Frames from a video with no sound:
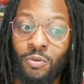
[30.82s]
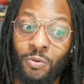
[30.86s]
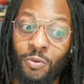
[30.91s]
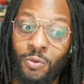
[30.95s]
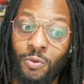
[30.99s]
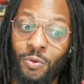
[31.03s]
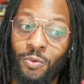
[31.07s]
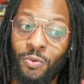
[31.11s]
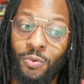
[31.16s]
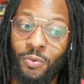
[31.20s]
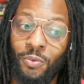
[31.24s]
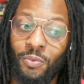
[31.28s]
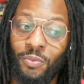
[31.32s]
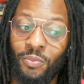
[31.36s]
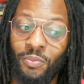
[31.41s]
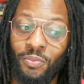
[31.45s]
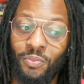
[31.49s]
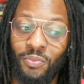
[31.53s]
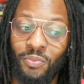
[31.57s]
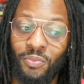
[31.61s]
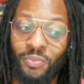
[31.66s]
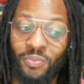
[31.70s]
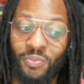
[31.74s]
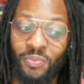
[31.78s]

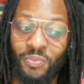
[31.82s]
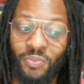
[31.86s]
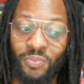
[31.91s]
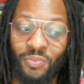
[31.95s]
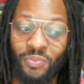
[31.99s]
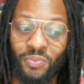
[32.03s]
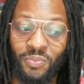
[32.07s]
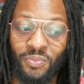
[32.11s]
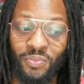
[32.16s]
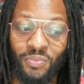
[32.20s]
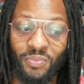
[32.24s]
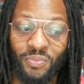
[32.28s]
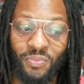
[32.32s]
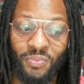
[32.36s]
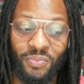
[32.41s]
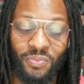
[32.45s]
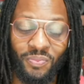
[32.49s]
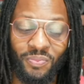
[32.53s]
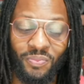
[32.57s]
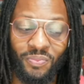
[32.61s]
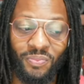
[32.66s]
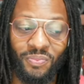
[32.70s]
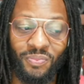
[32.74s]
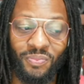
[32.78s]

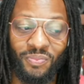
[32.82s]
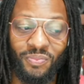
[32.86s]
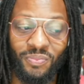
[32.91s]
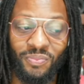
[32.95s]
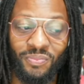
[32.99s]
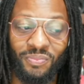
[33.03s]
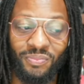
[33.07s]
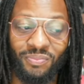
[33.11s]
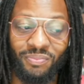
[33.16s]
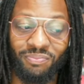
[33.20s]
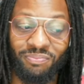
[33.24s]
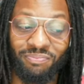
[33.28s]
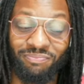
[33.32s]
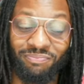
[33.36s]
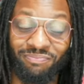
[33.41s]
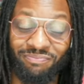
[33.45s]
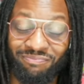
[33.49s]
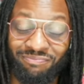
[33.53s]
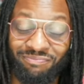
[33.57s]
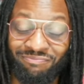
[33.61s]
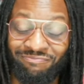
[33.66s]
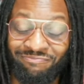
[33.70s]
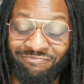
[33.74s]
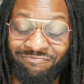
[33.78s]

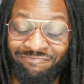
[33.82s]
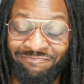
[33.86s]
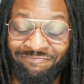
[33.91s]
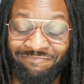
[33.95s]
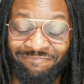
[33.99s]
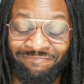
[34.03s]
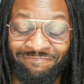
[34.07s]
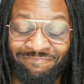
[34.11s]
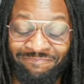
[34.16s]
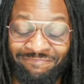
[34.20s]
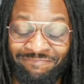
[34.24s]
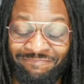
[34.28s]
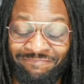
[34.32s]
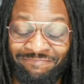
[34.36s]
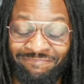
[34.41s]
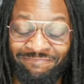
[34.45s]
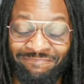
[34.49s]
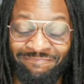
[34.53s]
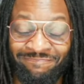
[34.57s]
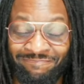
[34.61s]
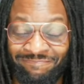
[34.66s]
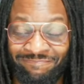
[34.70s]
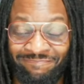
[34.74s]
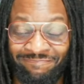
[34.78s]

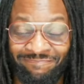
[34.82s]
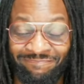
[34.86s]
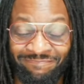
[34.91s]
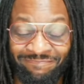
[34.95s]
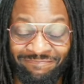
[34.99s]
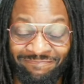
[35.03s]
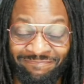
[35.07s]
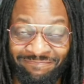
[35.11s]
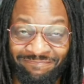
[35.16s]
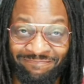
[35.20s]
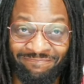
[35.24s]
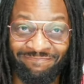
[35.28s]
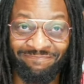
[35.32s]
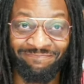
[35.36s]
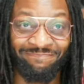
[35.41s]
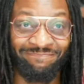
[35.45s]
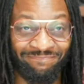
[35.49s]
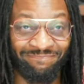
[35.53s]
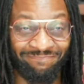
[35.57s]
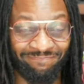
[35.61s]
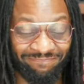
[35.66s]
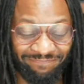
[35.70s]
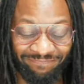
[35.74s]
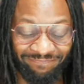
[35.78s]

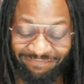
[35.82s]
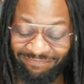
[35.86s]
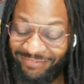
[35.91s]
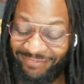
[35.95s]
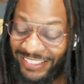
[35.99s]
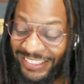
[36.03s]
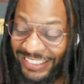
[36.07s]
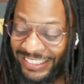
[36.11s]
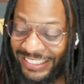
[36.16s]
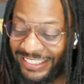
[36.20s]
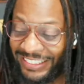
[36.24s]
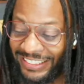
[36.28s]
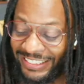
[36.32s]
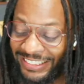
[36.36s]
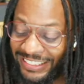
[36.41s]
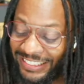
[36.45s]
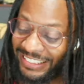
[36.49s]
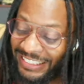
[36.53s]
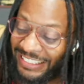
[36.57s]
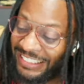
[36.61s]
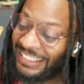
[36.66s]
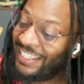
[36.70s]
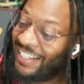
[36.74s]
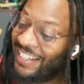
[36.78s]

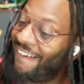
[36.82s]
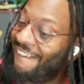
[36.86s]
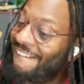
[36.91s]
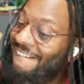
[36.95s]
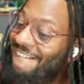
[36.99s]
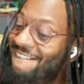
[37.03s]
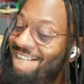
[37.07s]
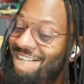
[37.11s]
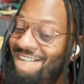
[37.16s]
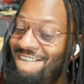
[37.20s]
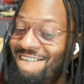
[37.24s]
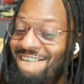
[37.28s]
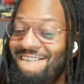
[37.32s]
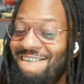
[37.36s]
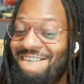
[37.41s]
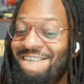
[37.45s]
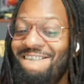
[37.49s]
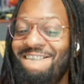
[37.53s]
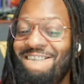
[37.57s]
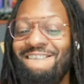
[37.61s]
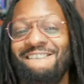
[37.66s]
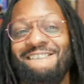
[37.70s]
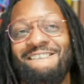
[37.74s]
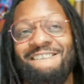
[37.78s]

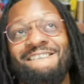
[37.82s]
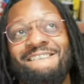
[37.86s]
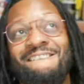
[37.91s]
(silent)